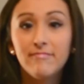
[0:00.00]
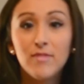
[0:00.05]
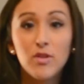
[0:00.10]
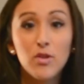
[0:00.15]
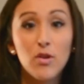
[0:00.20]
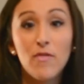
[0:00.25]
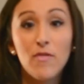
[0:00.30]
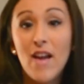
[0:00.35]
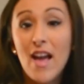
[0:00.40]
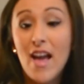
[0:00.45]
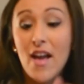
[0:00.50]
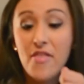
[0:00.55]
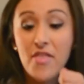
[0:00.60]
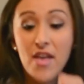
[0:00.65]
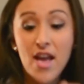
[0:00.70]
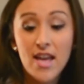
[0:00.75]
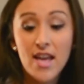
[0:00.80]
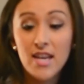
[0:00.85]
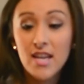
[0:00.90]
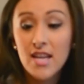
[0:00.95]
so if I had
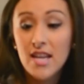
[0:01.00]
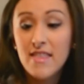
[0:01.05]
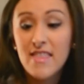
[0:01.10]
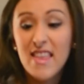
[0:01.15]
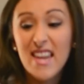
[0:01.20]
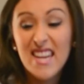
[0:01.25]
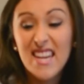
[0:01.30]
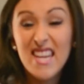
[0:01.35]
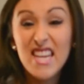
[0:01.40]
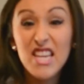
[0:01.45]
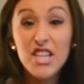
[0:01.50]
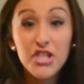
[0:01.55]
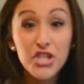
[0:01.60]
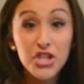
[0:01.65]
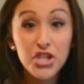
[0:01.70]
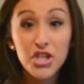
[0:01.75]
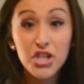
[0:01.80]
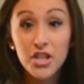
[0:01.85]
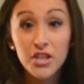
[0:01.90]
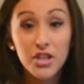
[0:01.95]
that
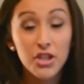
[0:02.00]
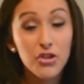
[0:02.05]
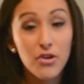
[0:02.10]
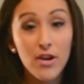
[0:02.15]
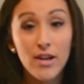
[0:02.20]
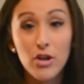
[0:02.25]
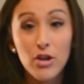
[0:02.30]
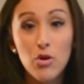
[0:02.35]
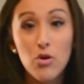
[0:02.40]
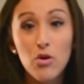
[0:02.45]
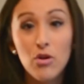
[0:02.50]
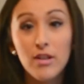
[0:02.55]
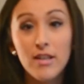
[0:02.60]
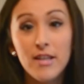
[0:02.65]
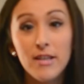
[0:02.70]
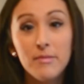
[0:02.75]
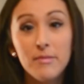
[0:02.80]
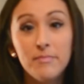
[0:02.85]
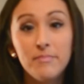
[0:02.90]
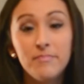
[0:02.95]
itch to try to call
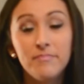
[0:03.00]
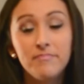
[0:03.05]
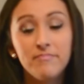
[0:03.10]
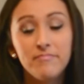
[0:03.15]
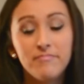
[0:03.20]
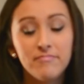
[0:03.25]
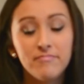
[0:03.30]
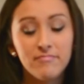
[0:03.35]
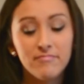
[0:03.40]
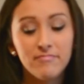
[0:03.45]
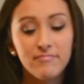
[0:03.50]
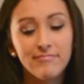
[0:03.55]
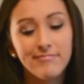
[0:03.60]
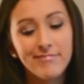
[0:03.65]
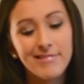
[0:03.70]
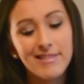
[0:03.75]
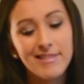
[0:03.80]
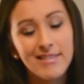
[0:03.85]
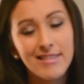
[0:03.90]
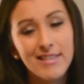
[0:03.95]
him,
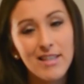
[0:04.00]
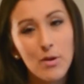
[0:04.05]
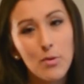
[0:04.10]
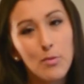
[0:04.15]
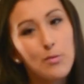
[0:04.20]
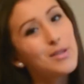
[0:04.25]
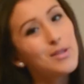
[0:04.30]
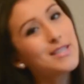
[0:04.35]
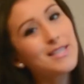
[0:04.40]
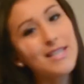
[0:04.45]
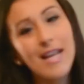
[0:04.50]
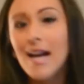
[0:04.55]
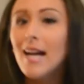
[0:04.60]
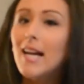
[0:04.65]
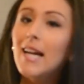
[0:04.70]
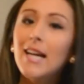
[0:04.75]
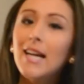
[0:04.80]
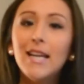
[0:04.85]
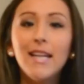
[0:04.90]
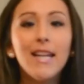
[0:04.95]
was not
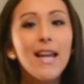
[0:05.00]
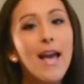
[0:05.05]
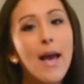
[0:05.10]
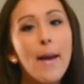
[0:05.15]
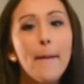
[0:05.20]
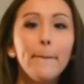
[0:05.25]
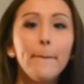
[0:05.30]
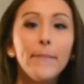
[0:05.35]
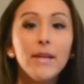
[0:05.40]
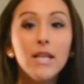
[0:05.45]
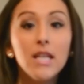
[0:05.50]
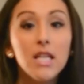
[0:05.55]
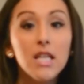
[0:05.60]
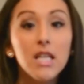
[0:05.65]
gonna happen.